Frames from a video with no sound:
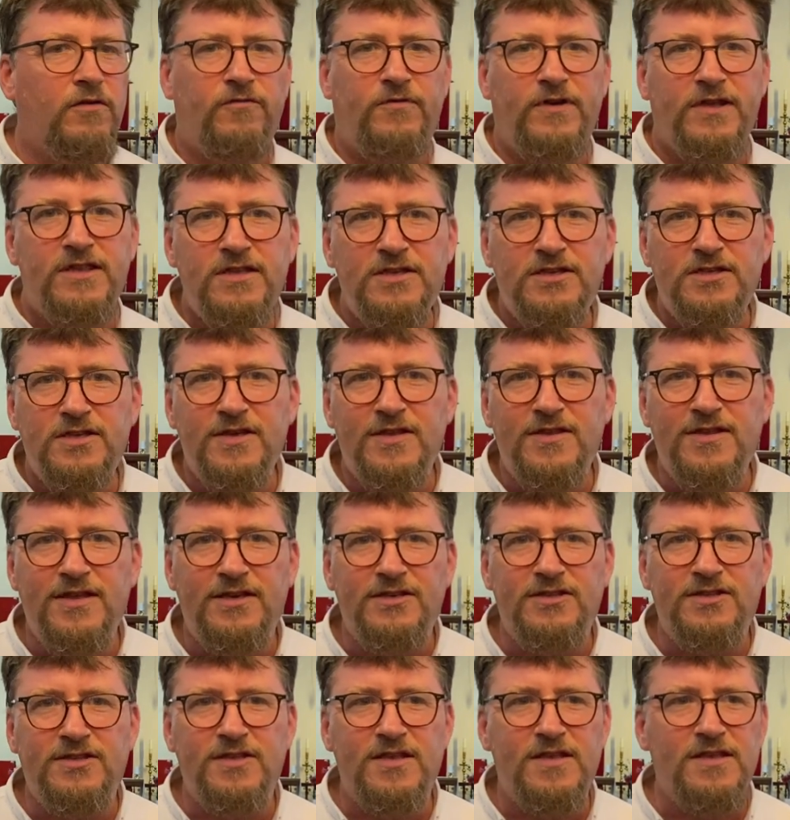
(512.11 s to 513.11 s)
visitors
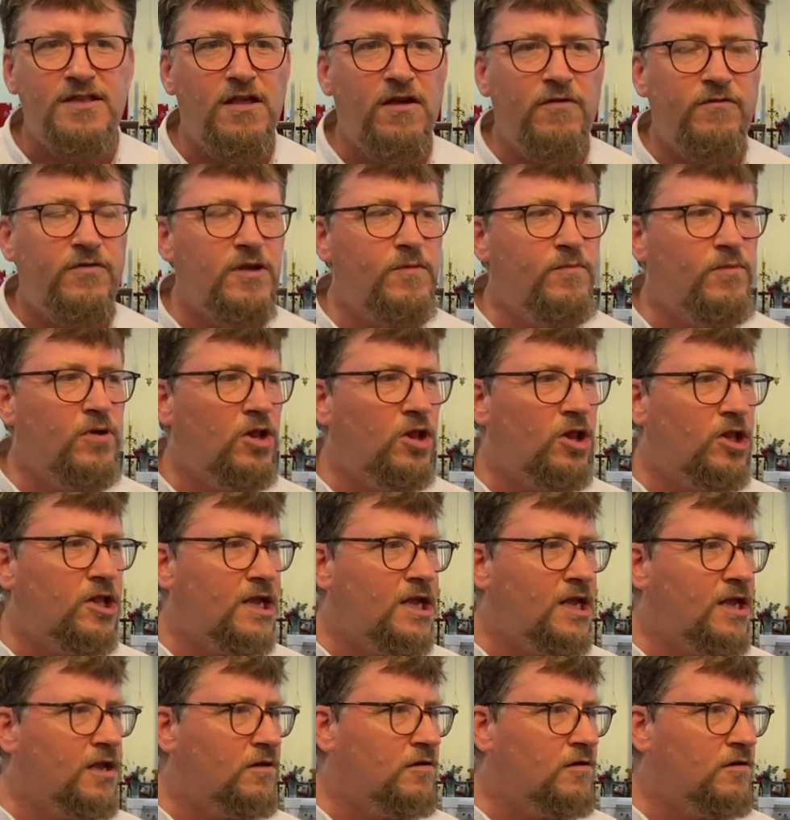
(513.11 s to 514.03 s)
into this lovely building.